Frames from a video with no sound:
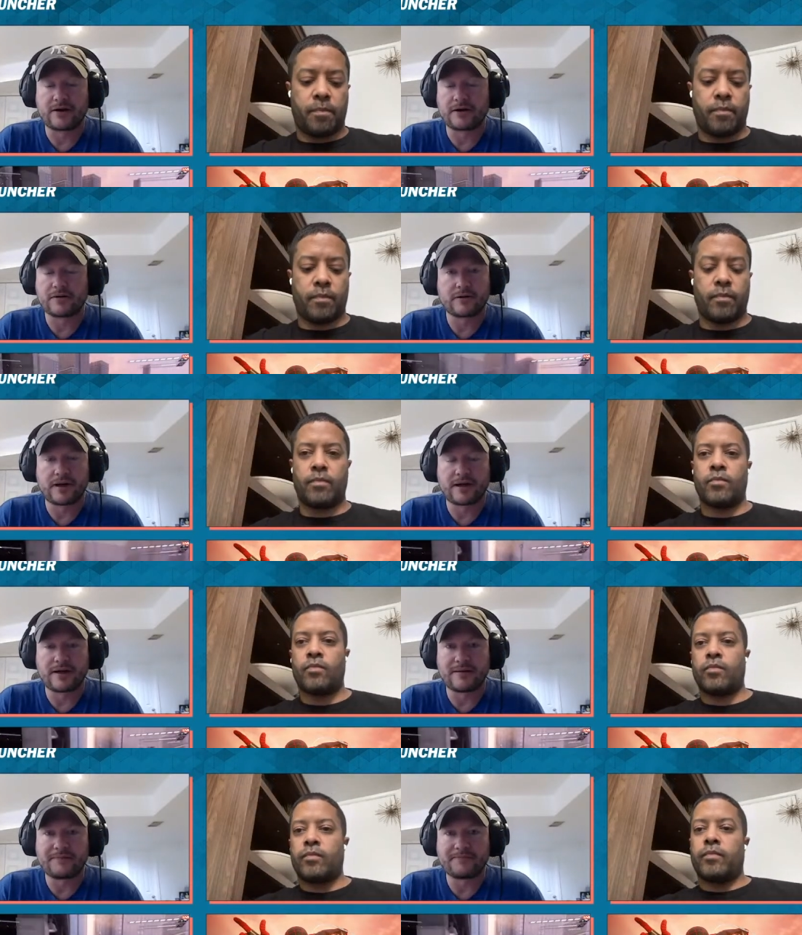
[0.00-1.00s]
Speaker 1: are
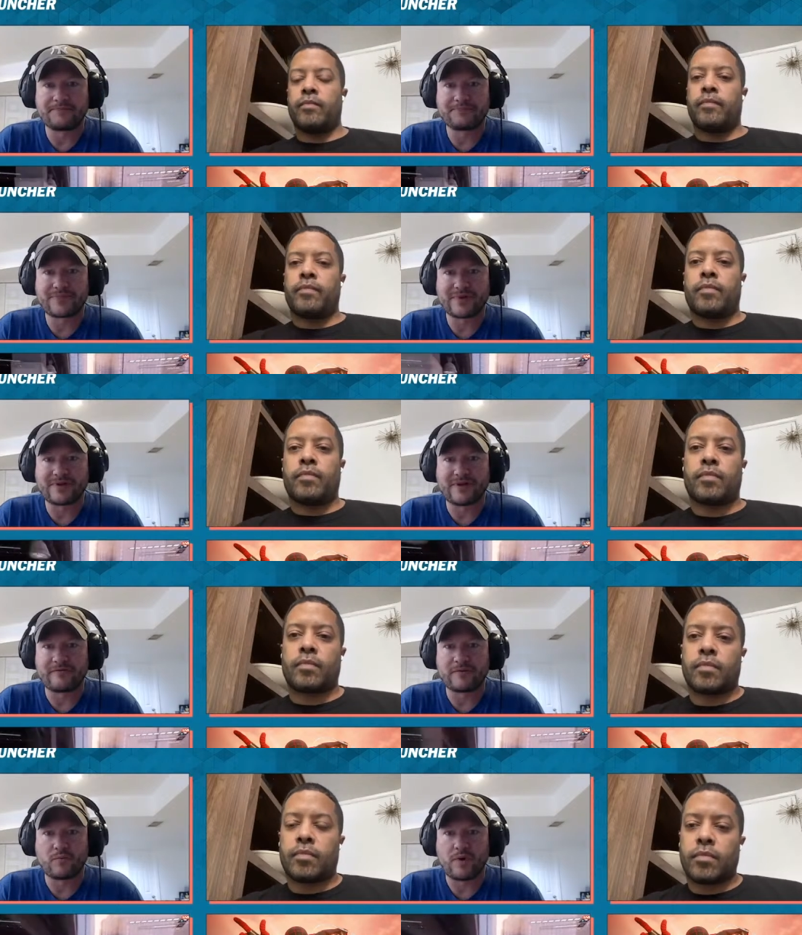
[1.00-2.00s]
um, that
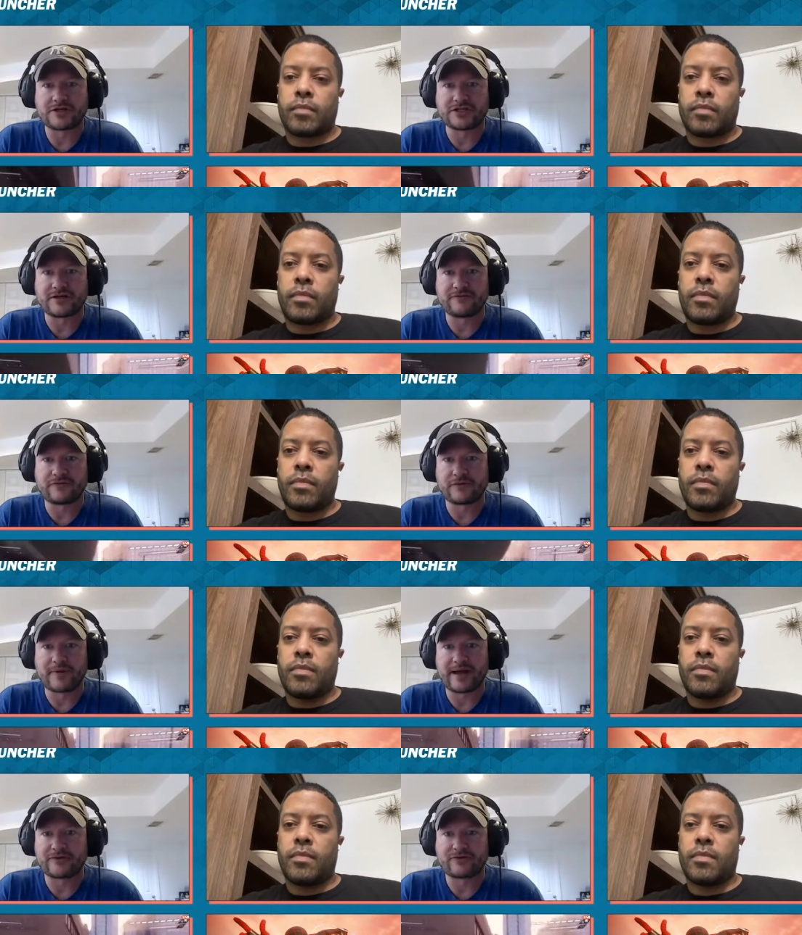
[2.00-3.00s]
have been watching it for the
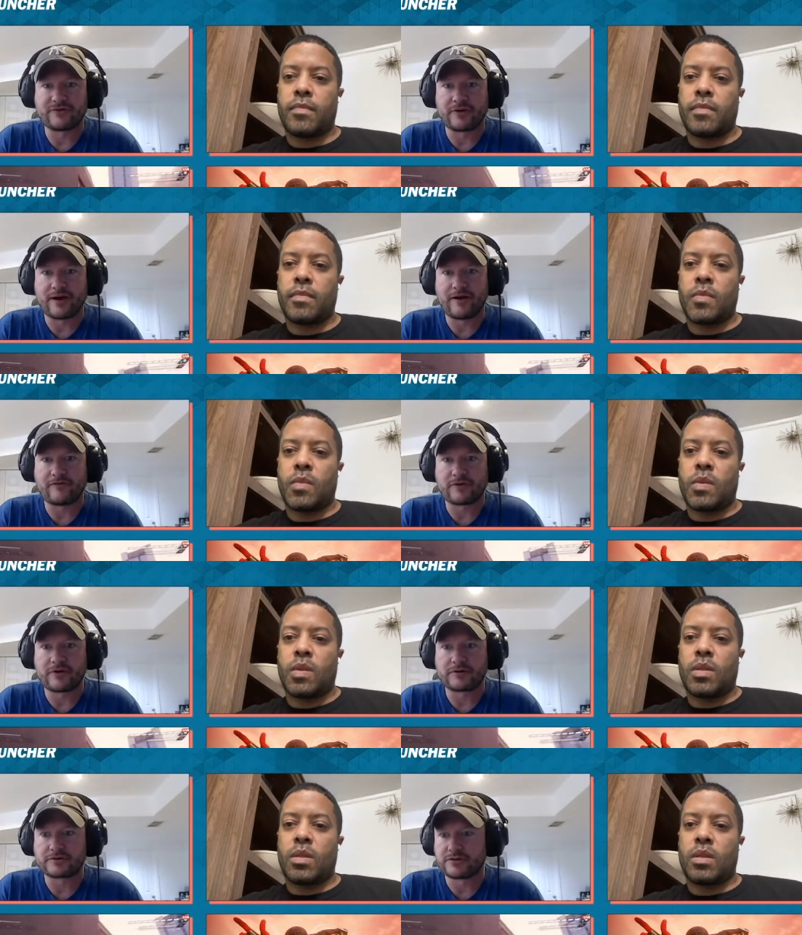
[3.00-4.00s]
past you know however
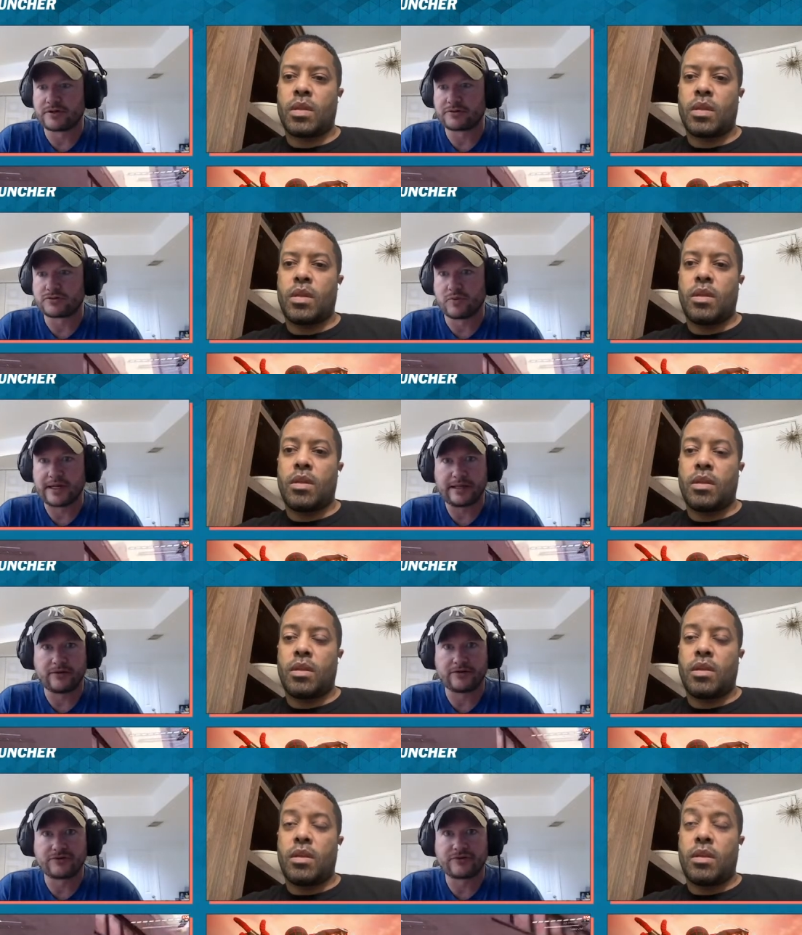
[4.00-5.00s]
long you know, 20
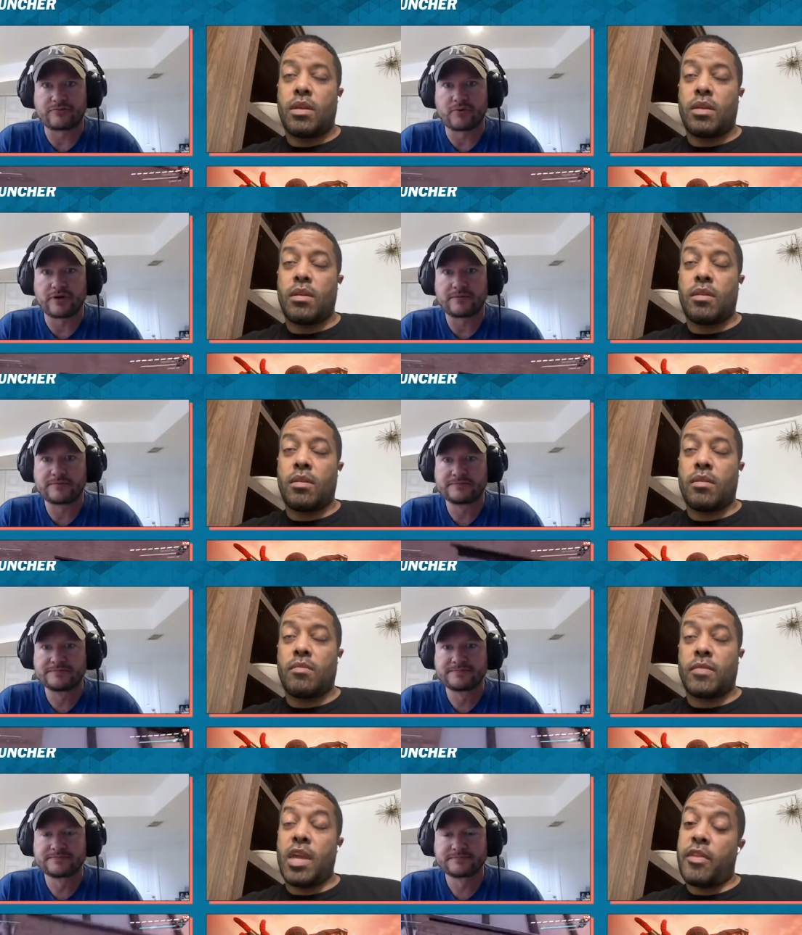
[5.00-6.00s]
years at this point
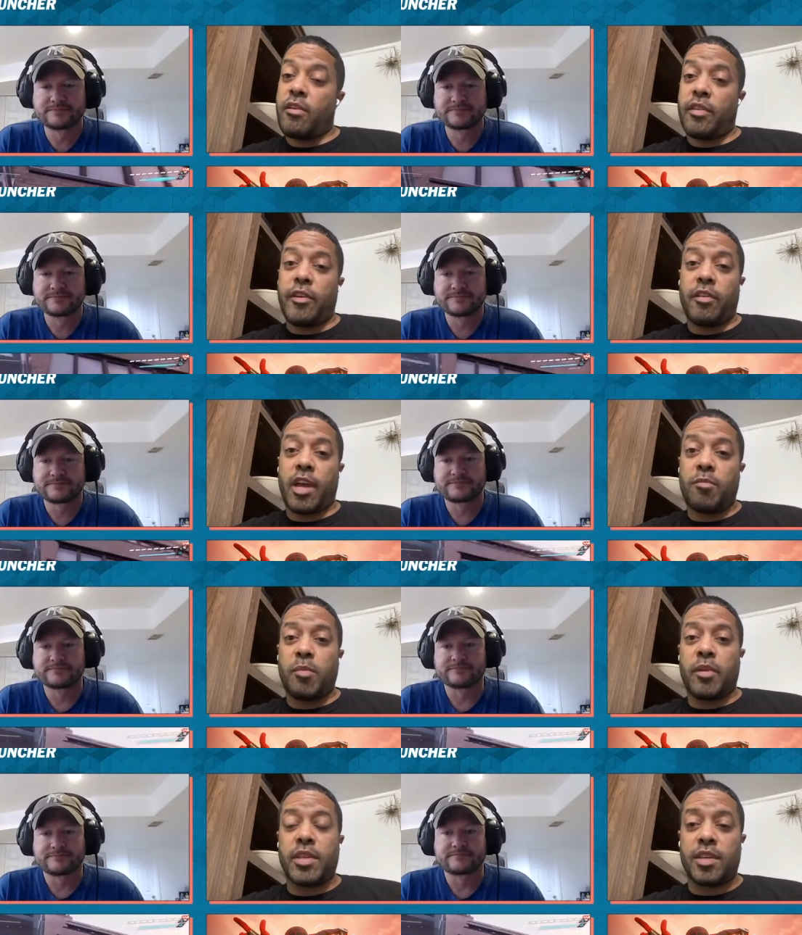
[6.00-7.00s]
Speaker 2: yeah there, there are a lot
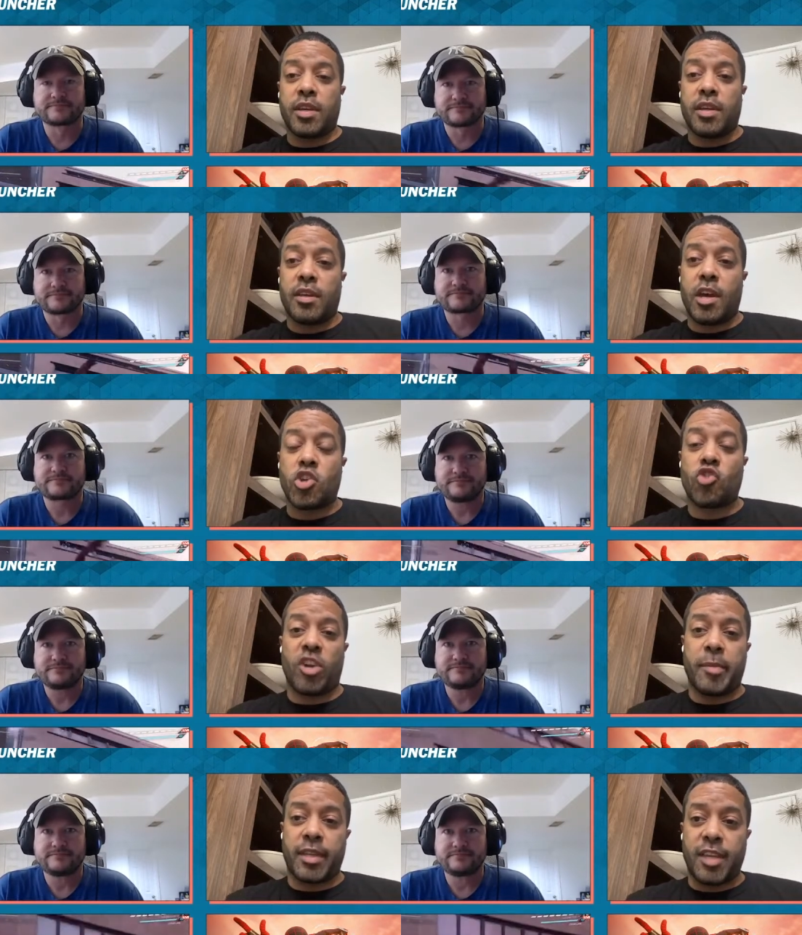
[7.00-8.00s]
of people that took a, a,
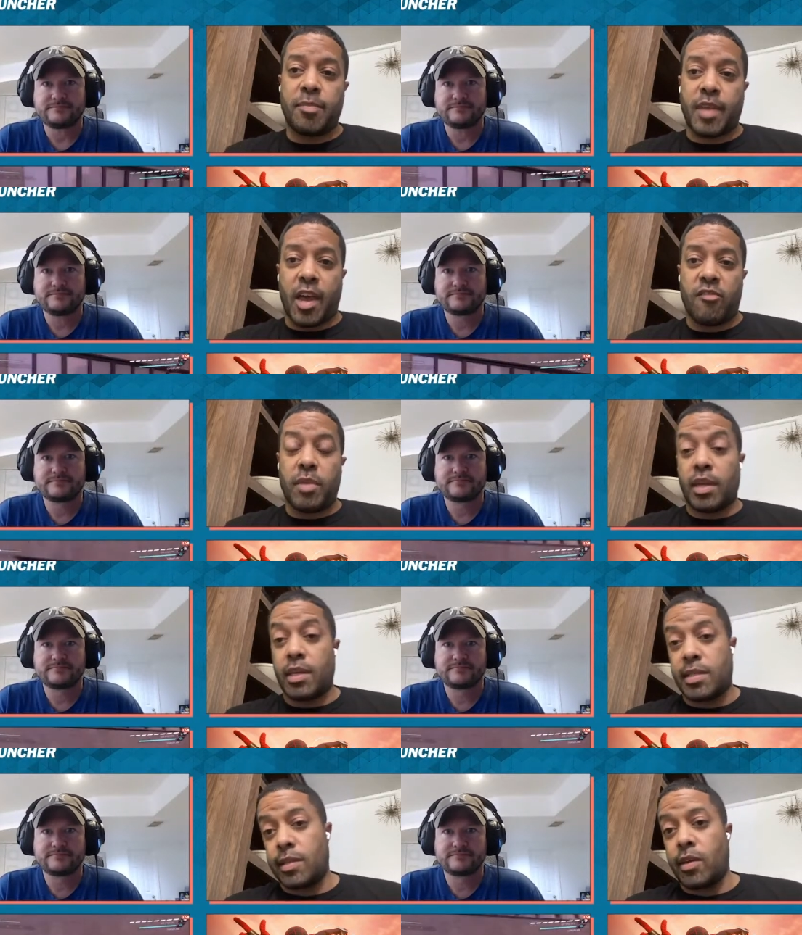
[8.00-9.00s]
streaming deep dive
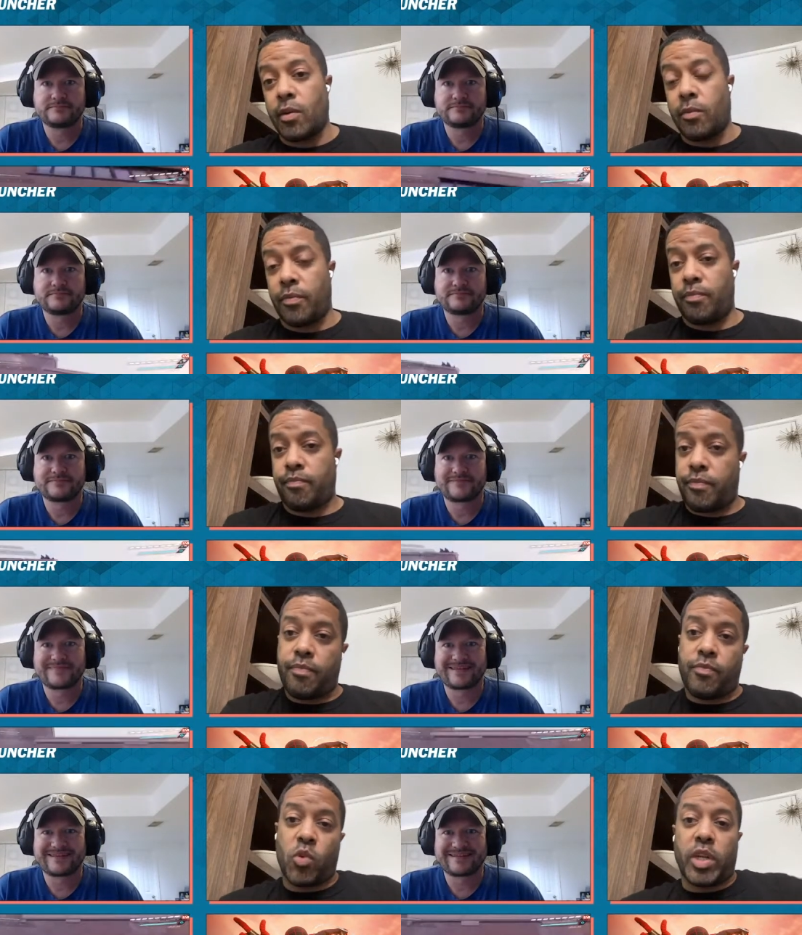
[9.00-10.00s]
because you know
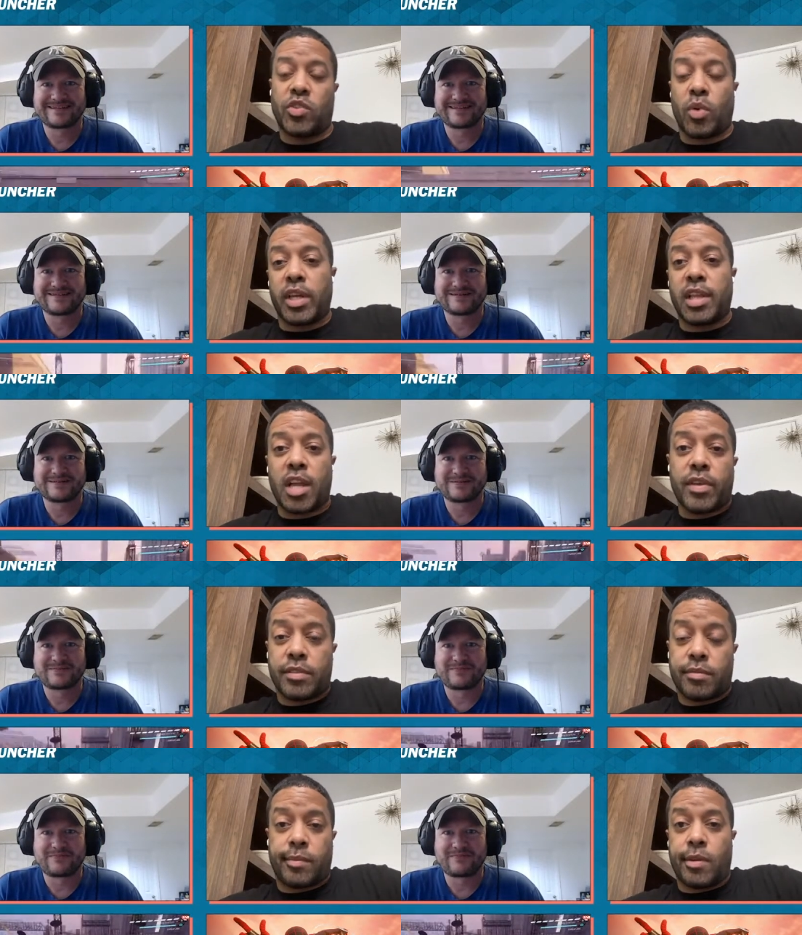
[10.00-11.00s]
2020 a lot
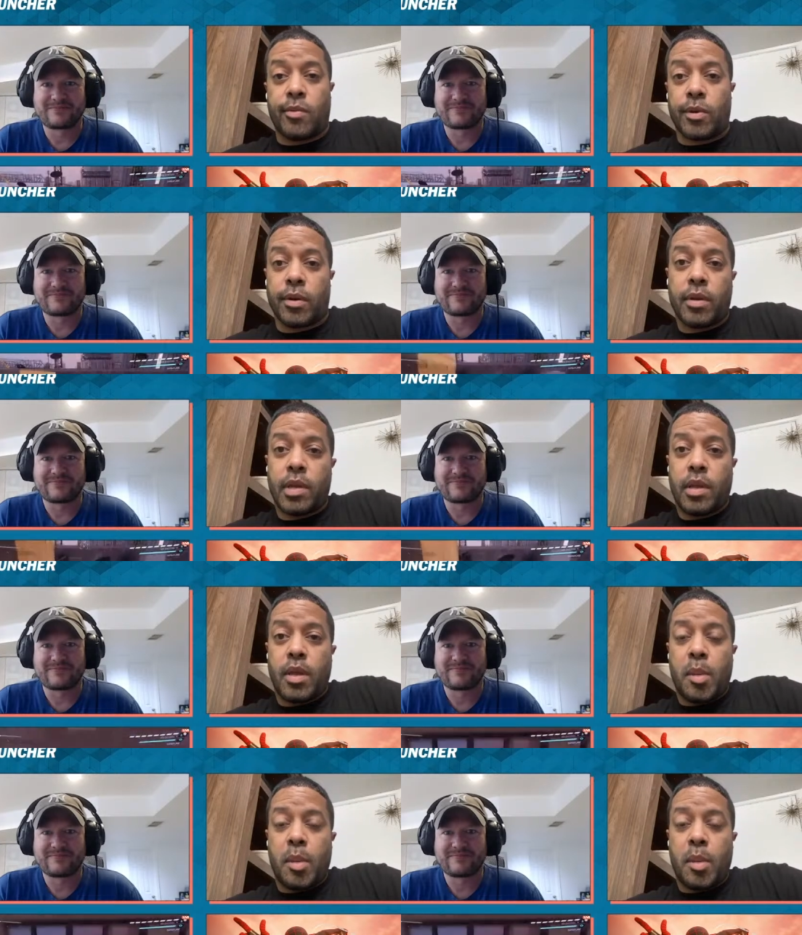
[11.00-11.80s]
of us you know were